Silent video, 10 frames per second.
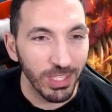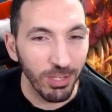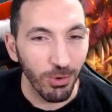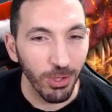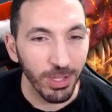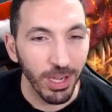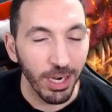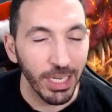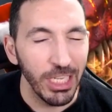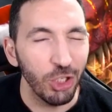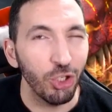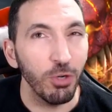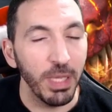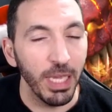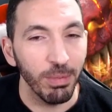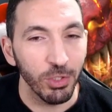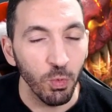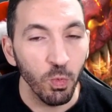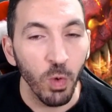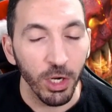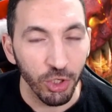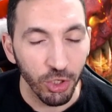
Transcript: we'll see Royal Guard. He should be able to one